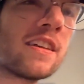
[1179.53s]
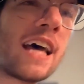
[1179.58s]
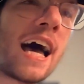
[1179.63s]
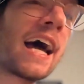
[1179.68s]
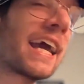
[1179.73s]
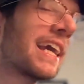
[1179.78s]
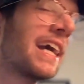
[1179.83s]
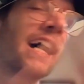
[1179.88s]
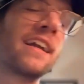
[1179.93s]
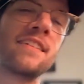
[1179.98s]
I
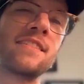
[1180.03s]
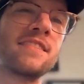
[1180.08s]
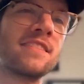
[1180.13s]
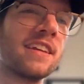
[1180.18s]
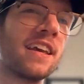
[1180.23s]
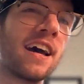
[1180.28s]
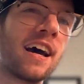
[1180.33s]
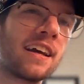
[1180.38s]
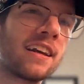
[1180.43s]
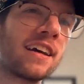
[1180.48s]
gotta
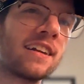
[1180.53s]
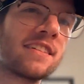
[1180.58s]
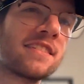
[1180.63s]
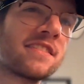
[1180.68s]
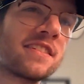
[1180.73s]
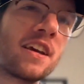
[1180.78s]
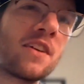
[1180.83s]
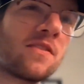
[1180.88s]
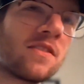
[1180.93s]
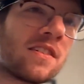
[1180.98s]

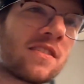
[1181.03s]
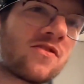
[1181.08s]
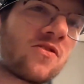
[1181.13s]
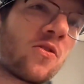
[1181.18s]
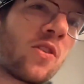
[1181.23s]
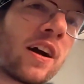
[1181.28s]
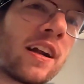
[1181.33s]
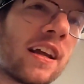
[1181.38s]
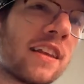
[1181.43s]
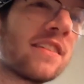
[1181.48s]
save this,
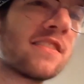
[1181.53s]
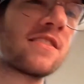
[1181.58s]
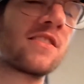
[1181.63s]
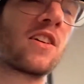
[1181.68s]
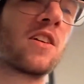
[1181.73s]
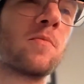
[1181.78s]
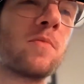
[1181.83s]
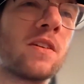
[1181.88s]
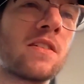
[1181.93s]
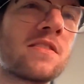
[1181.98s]
right? This
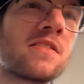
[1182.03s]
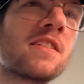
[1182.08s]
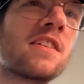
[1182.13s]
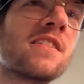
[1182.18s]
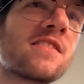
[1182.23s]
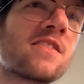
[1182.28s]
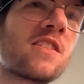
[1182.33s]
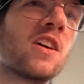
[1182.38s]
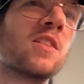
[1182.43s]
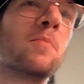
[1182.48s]

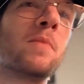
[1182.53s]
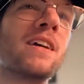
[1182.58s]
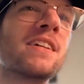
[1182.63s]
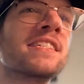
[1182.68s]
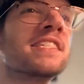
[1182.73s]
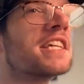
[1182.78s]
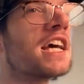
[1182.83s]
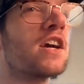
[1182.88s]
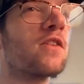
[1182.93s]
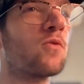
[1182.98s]
is gonna be a
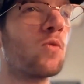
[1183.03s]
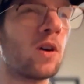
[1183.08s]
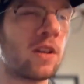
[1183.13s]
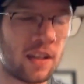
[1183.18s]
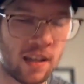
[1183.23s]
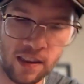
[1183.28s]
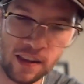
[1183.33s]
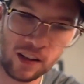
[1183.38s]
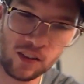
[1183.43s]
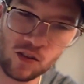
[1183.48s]
save one. I
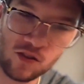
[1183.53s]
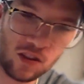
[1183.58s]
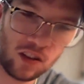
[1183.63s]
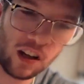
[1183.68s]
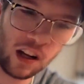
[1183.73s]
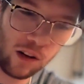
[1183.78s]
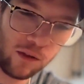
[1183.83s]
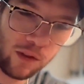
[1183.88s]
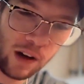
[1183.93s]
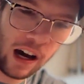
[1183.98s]
think there's a lot
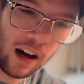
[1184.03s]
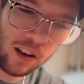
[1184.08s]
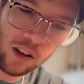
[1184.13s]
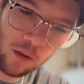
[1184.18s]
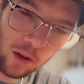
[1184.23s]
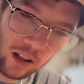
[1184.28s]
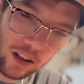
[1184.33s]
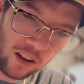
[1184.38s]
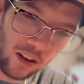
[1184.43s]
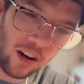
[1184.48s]
of value
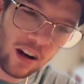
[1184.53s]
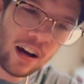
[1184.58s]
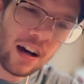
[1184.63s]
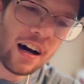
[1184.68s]
in here.